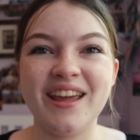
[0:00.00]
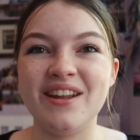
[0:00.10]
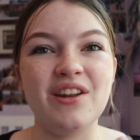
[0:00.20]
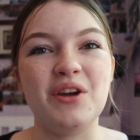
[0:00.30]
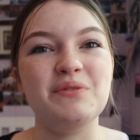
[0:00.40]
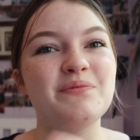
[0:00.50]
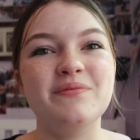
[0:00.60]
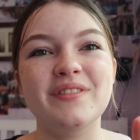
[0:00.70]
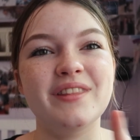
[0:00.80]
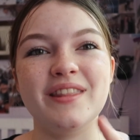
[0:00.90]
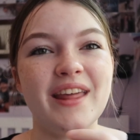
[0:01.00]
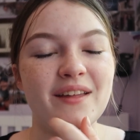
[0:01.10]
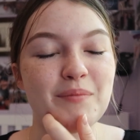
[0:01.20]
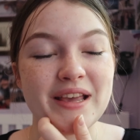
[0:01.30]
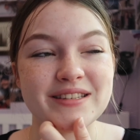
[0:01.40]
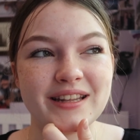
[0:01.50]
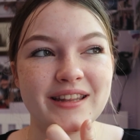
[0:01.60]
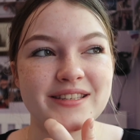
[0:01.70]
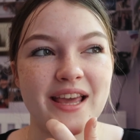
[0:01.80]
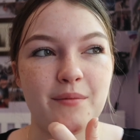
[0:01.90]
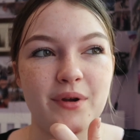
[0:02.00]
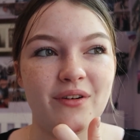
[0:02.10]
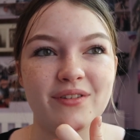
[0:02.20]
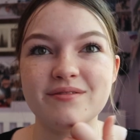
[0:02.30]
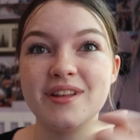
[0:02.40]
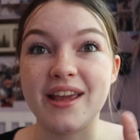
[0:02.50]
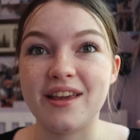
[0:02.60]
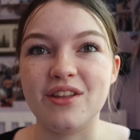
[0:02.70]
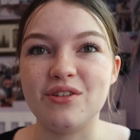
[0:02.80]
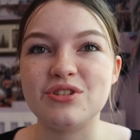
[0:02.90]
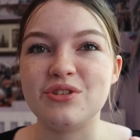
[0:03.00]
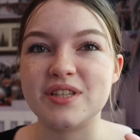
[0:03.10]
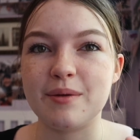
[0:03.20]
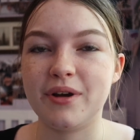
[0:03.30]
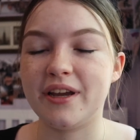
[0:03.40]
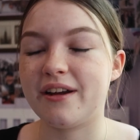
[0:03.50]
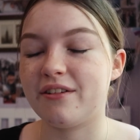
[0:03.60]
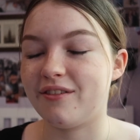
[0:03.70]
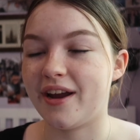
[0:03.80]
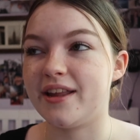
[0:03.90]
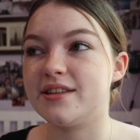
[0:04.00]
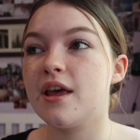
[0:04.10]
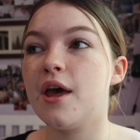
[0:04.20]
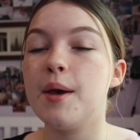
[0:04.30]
no, they are basically the same, we're not taking those 2 separate grades.